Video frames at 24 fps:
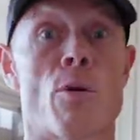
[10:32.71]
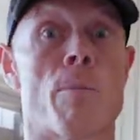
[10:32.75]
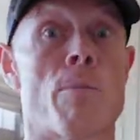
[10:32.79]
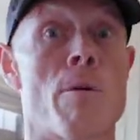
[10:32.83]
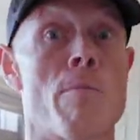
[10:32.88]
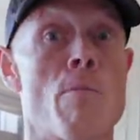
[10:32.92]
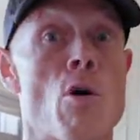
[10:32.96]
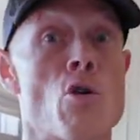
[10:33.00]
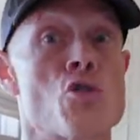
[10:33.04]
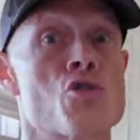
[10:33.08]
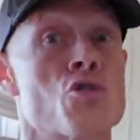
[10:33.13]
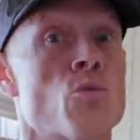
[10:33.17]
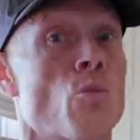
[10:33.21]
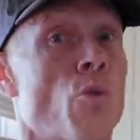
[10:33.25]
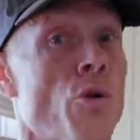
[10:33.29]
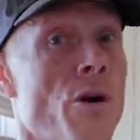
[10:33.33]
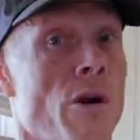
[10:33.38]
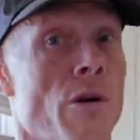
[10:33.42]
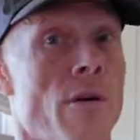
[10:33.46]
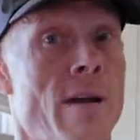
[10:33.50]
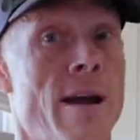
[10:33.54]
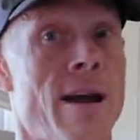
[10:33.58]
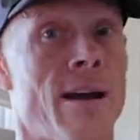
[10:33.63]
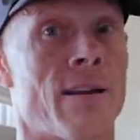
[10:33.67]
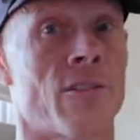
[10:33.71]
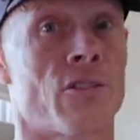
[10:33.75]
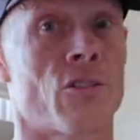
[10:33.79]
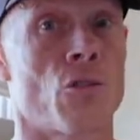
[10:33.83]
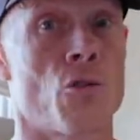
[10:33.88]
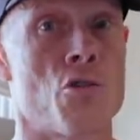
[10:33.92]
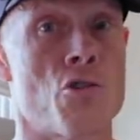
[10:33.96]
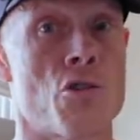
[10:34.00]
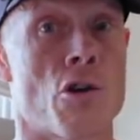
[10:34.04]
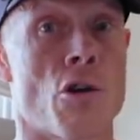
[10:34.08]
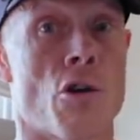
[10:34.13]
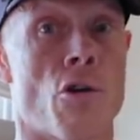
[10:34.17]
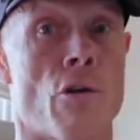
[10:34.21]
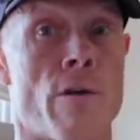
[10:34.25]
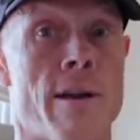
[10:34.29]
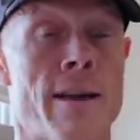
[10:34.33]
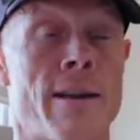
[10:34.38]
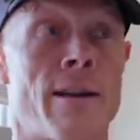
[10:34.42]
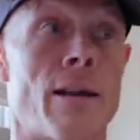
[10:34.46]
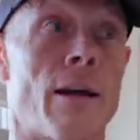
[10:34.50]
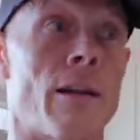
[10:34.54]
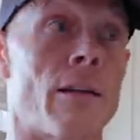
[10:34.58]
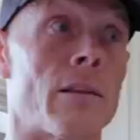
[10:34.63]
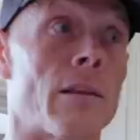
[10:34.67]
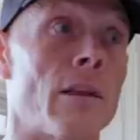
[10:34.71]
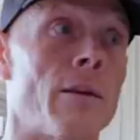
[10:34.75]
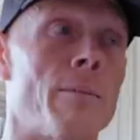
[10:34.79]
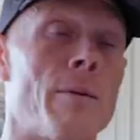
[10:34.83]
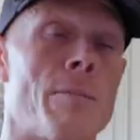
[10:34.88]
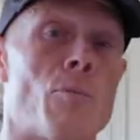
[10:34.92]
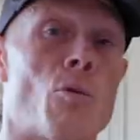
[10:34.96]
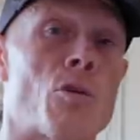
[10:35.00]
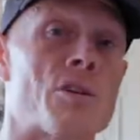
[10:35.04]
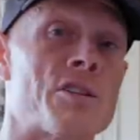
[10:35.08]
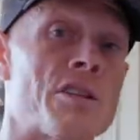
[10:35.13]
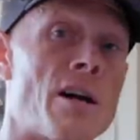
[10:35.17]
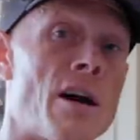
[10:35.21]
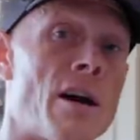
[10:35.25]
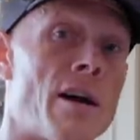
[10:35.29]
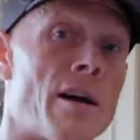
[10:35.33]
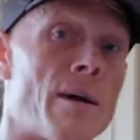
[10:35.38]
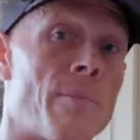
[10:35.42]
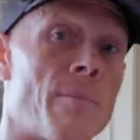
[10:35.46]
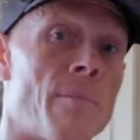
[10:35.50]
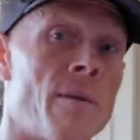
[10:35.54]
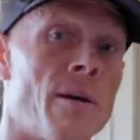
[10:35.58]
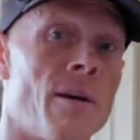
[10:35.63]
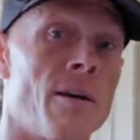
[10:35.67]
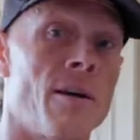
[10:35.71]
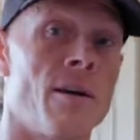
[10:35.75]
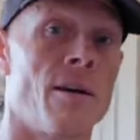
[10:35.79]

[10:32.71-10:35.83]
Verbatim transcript: promotion where you're at so you can create a little bit more time